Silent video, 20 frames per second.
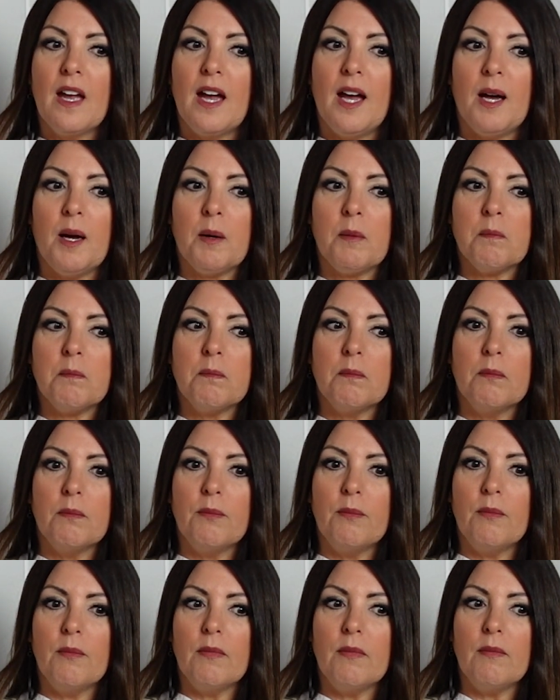Um,
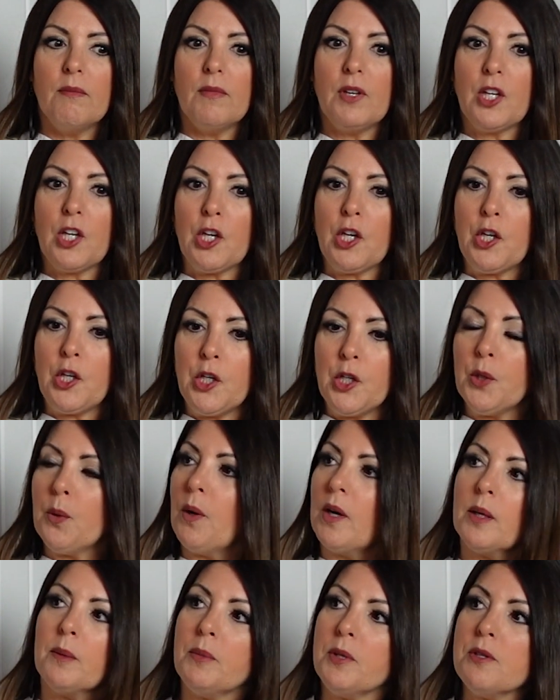you
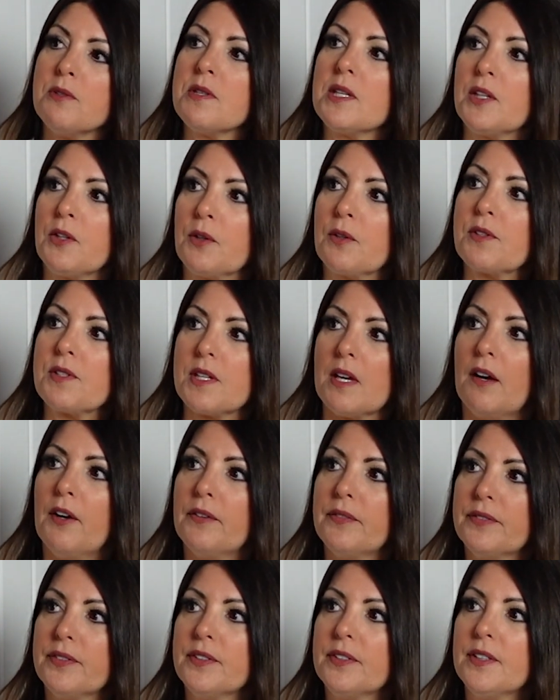are abusing
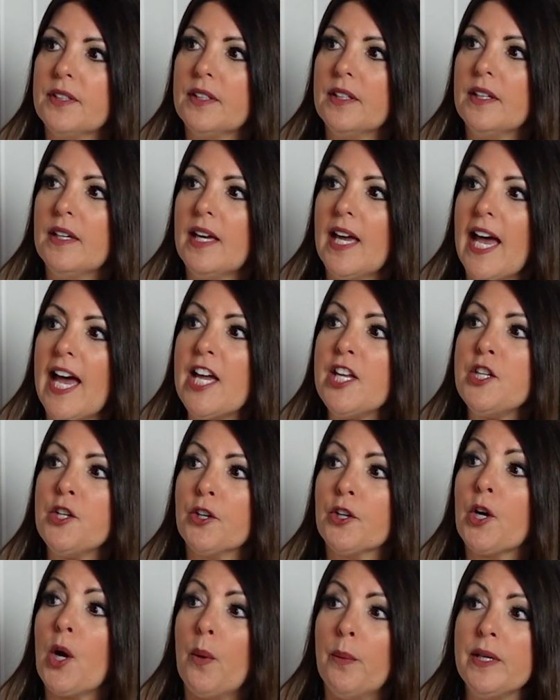yourself. Yeah. And
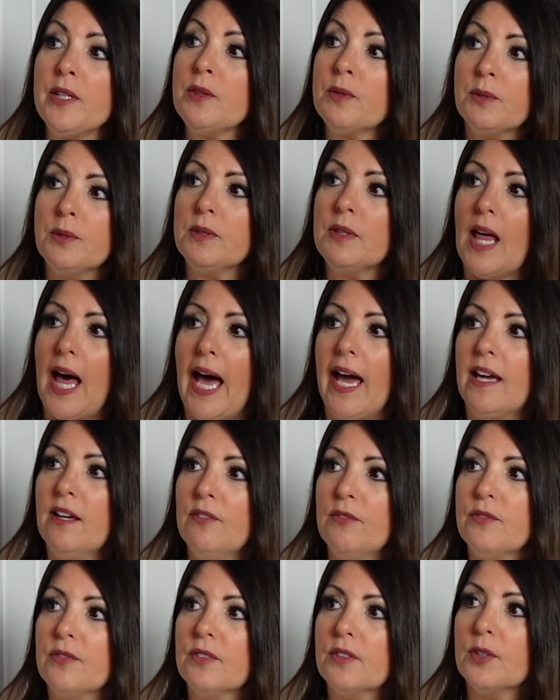you're going through
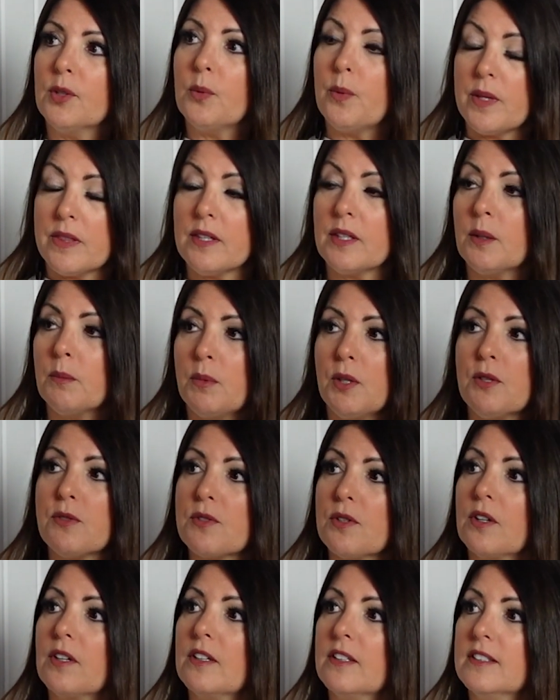life with an
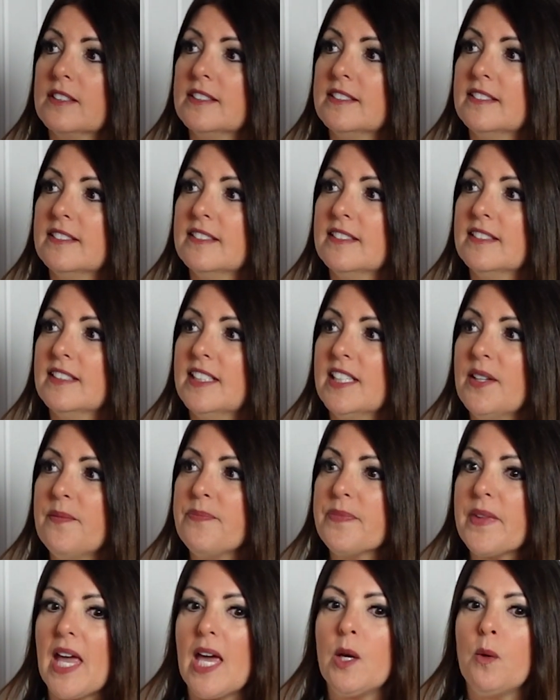abuser.
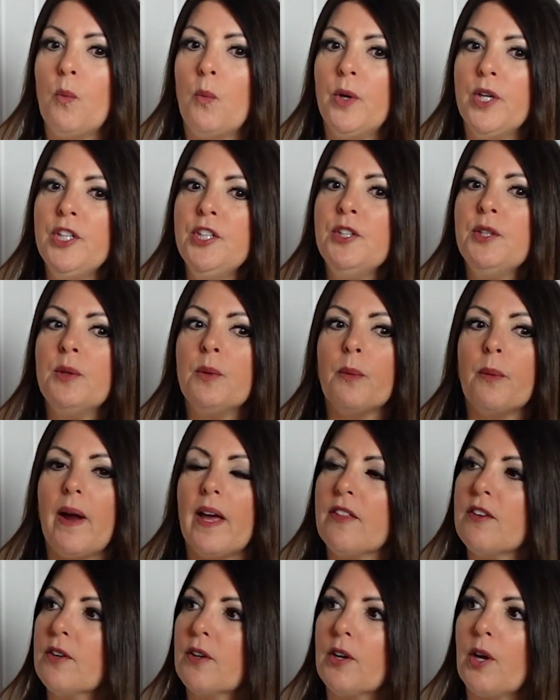And wouldn't you
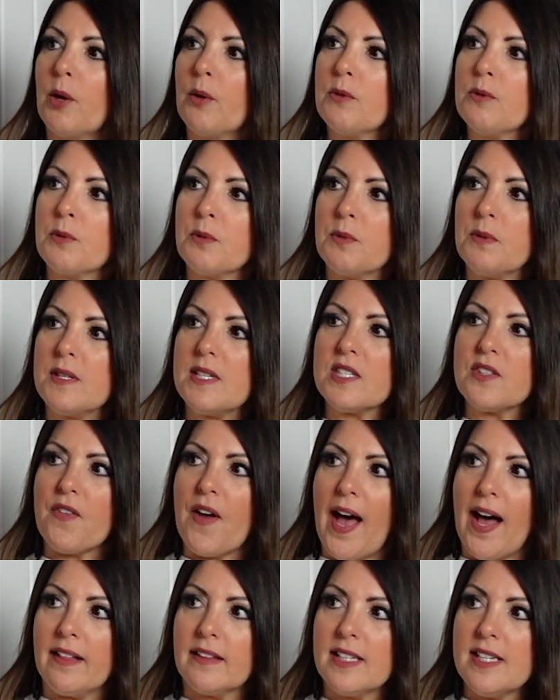rather go through these
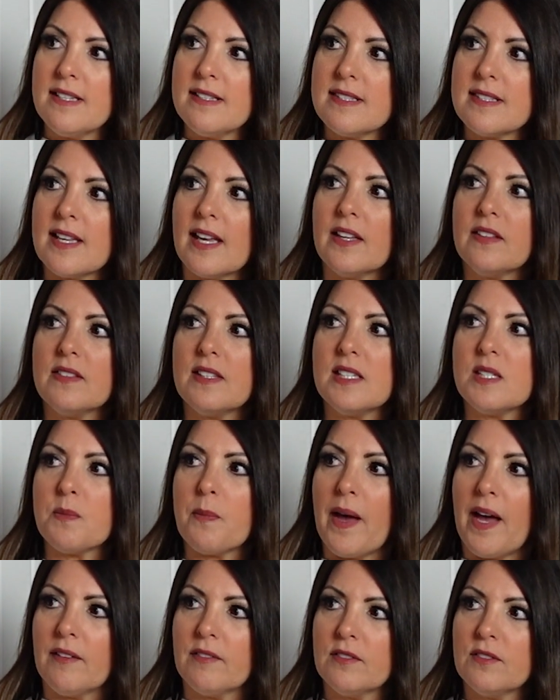valleys and these
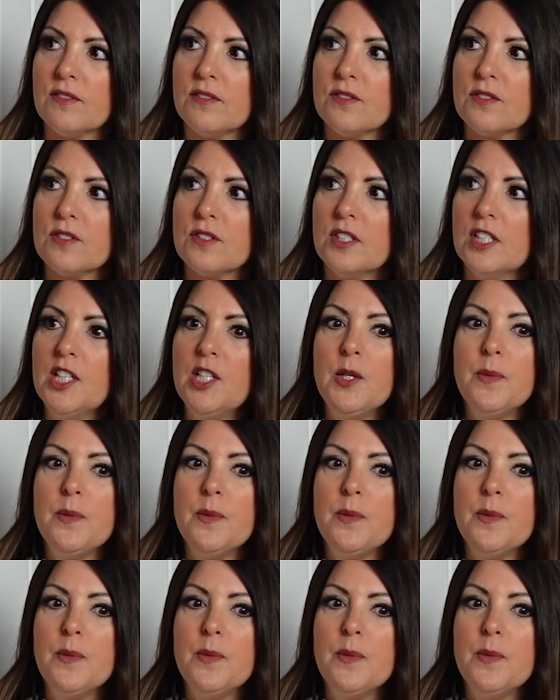mountains